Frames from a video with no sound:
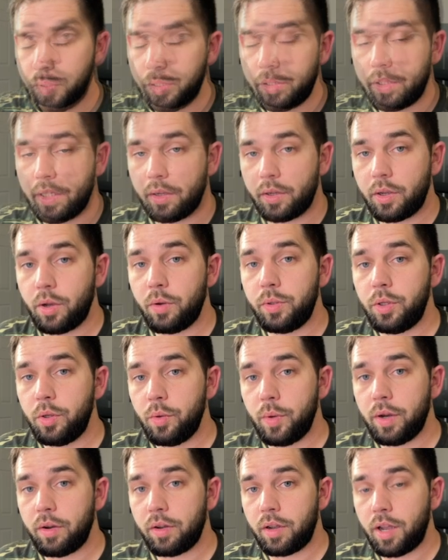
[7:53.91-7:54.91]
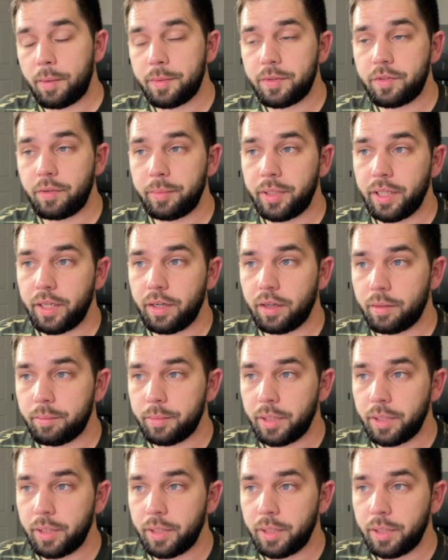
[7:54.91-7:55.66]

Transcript: Now, CodeQL comes from GitHub,